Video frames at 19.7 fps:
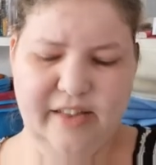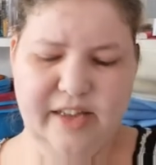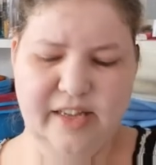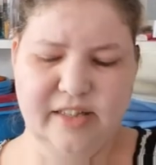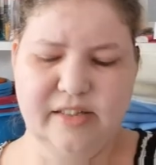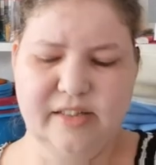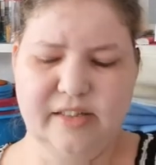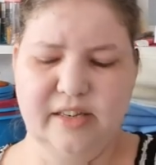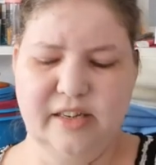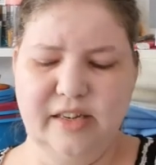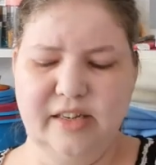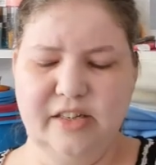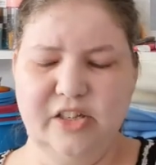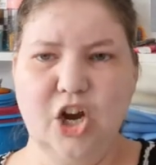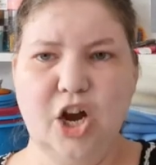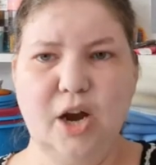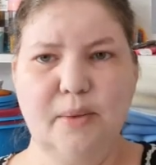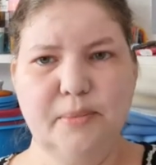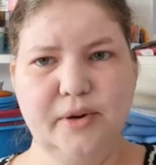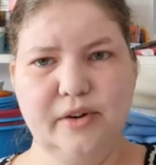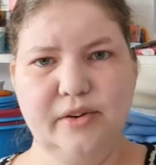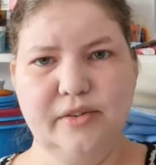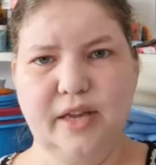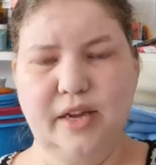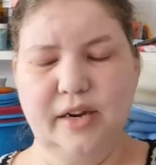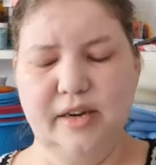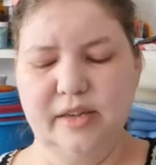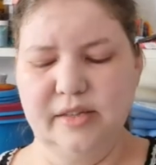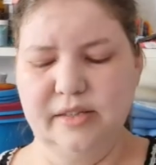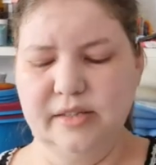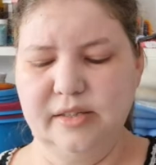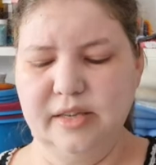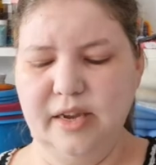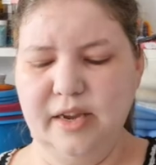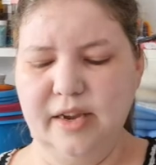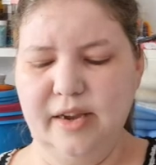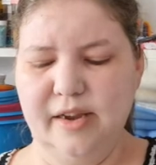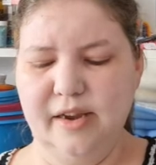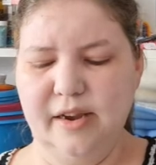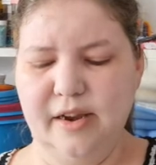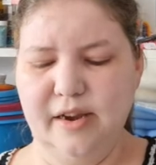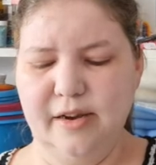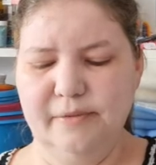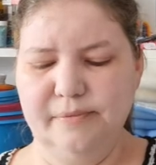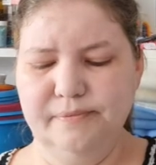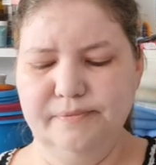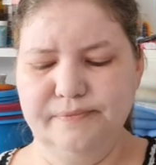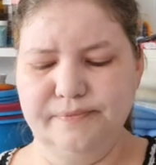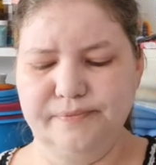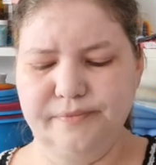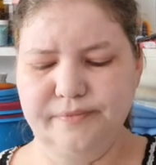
That's a topper. That is an